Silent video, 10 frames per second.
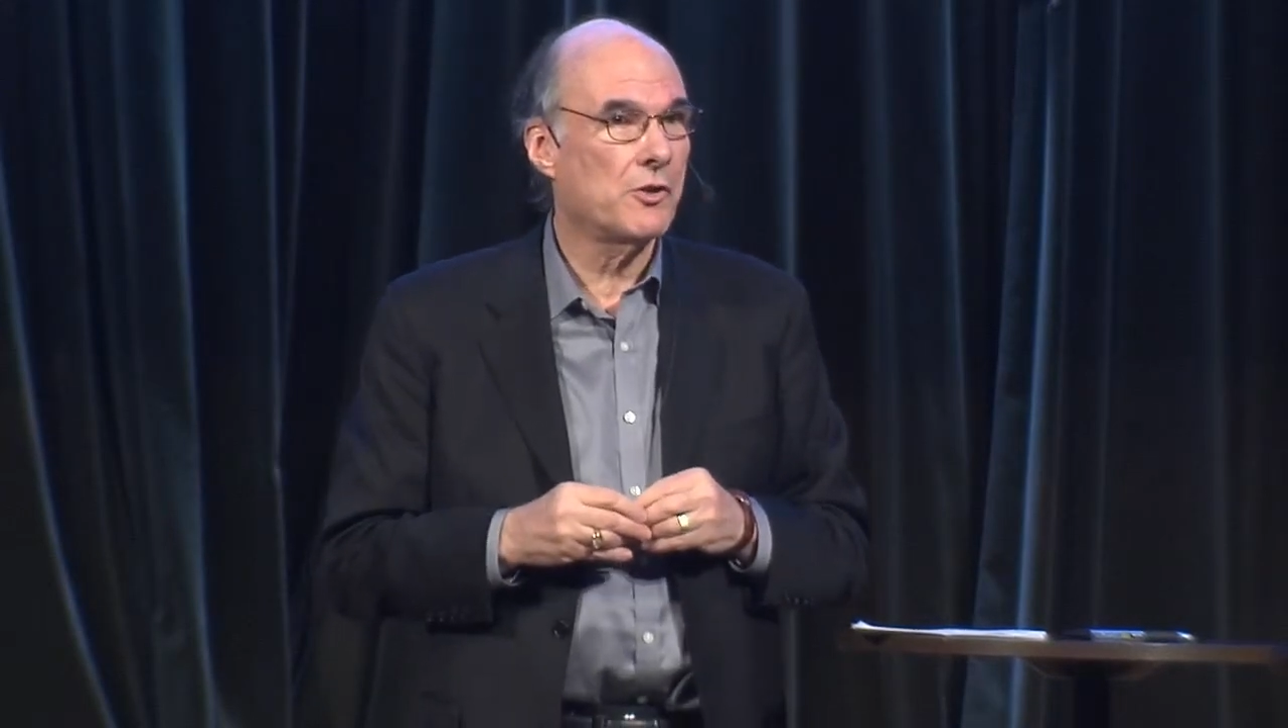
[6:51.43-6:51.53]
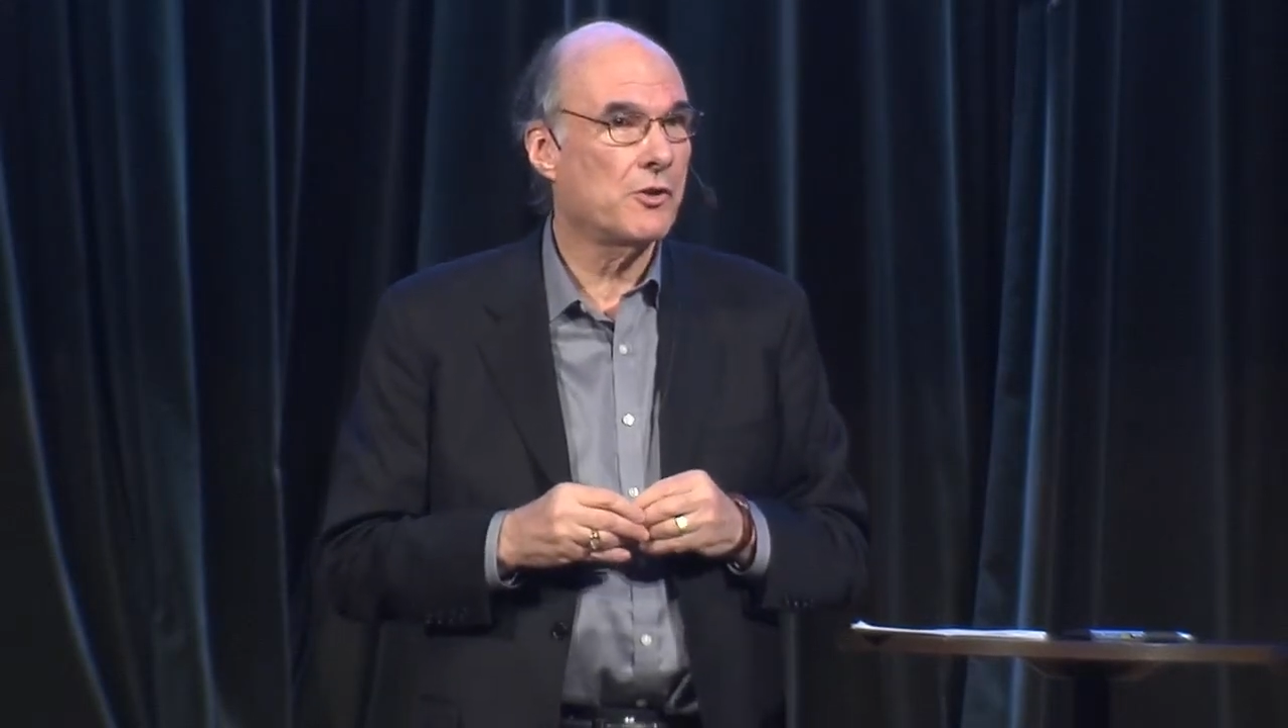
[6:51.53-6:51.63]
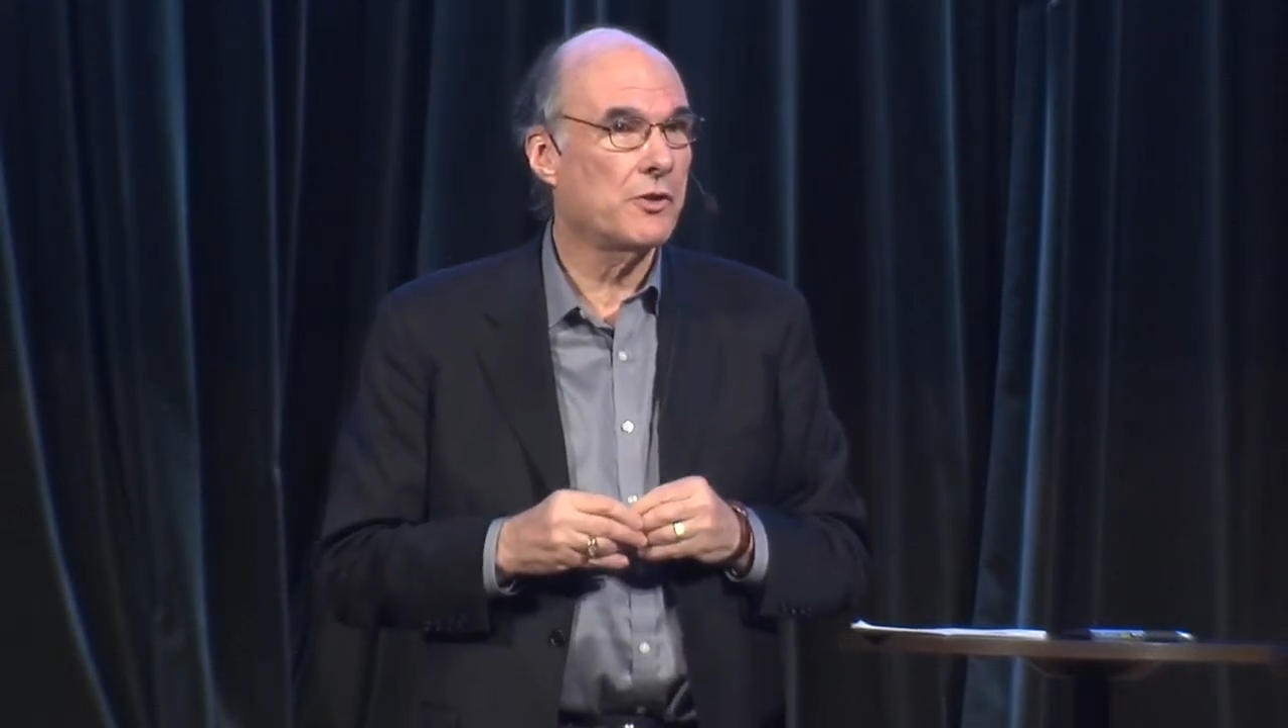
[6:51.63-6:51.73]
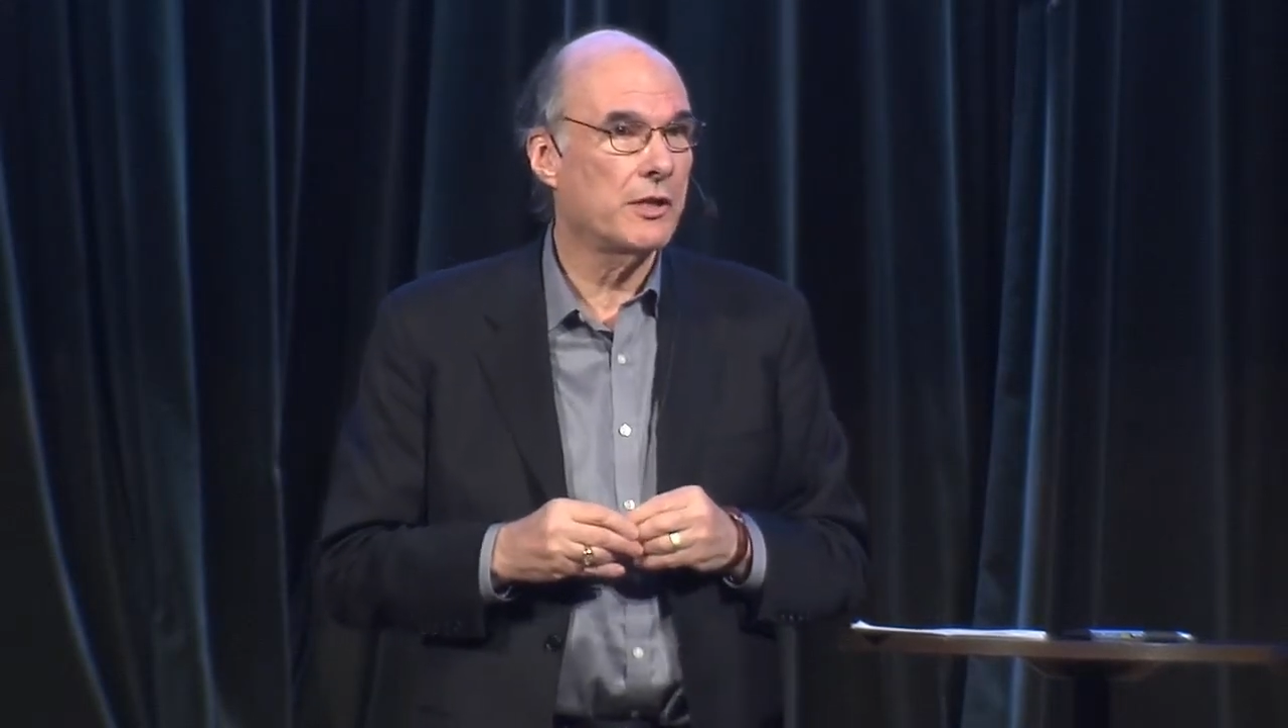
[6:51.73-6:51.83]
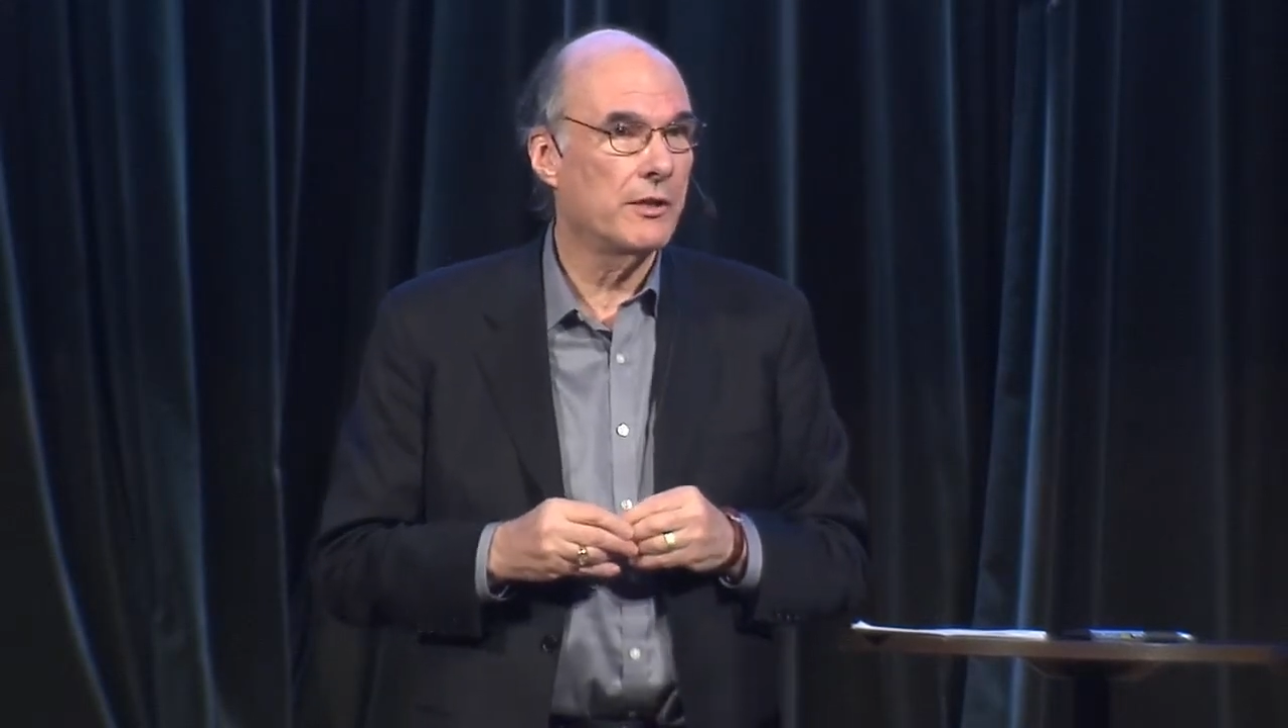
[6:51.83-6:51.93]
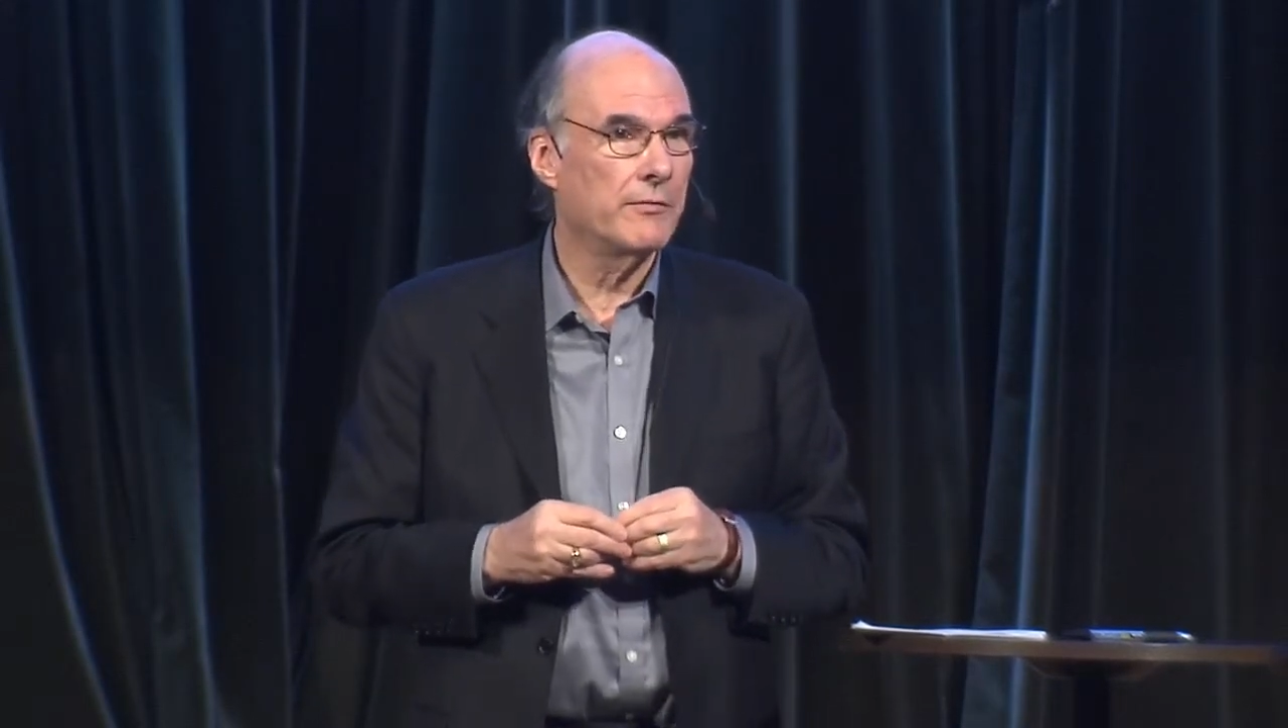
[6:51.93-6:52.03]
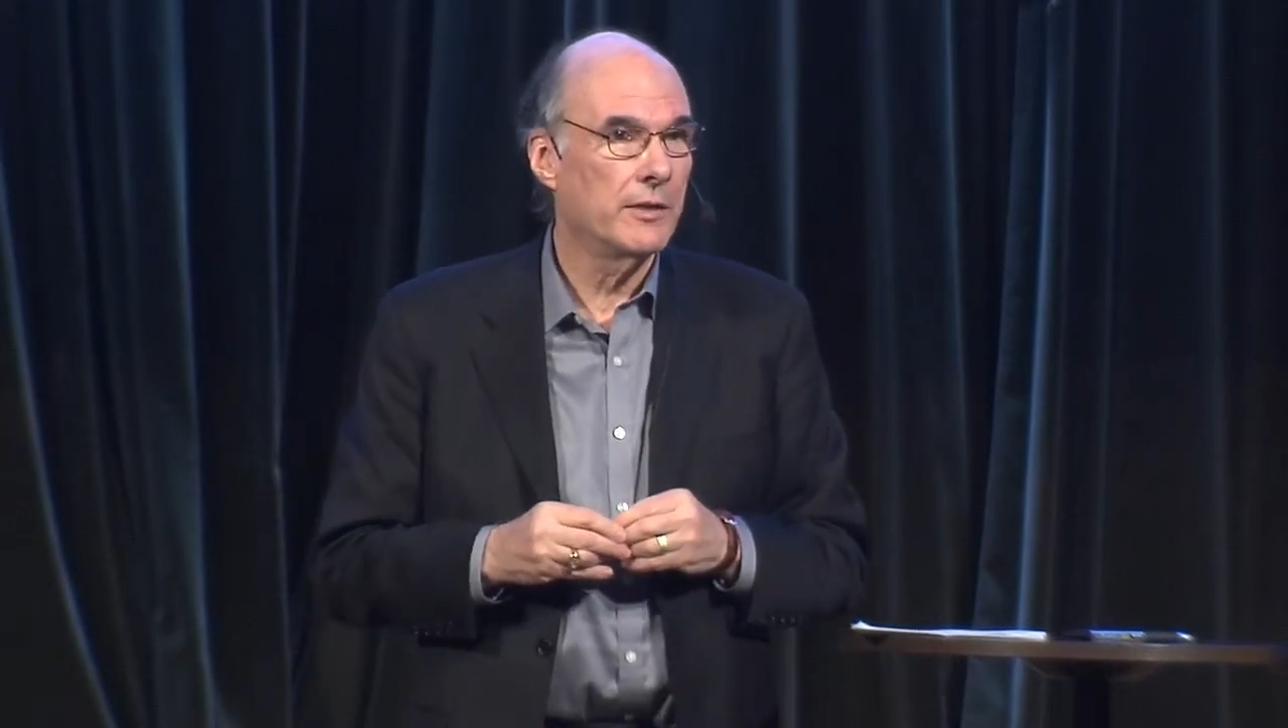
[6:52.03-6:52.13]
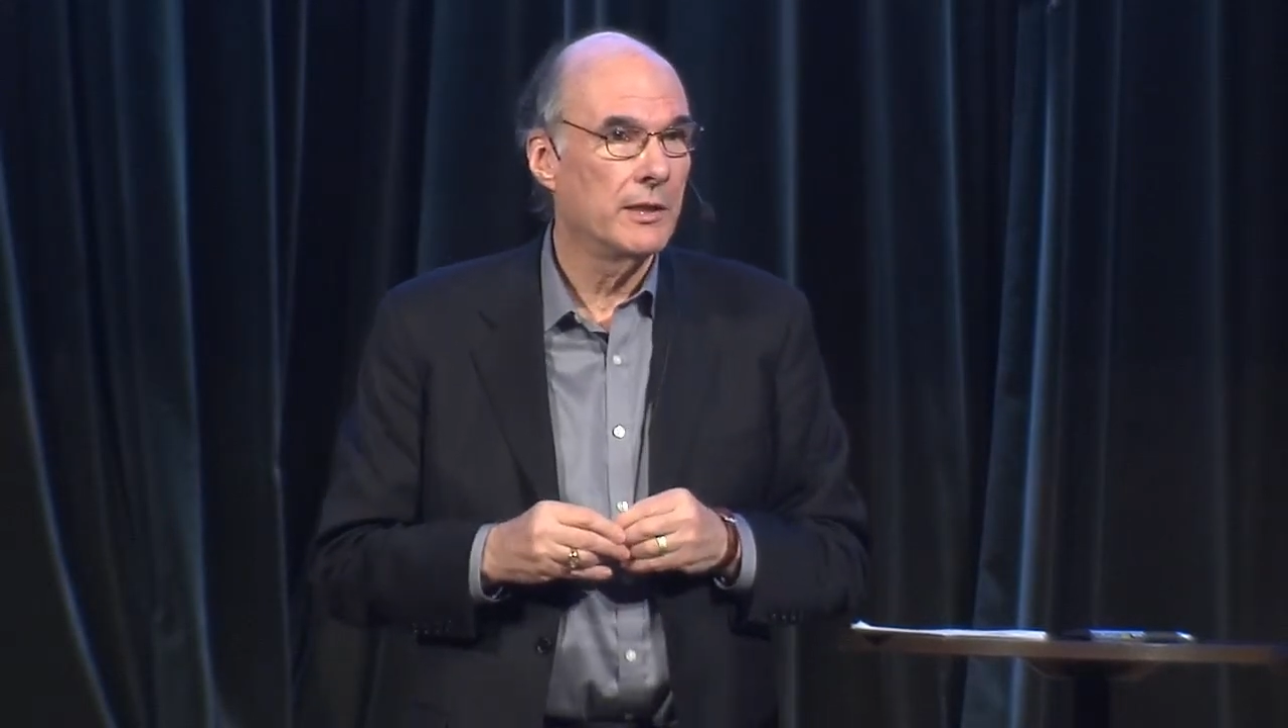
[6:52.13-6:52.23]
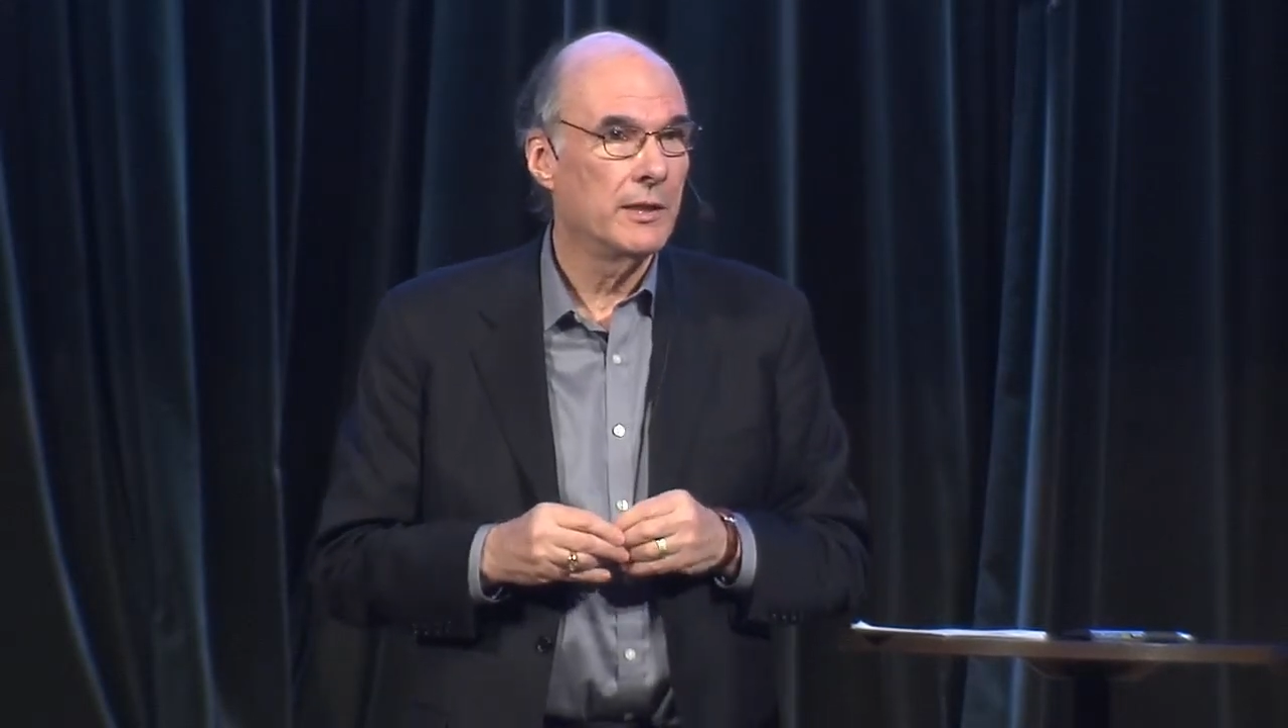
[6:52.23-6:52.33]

heard of,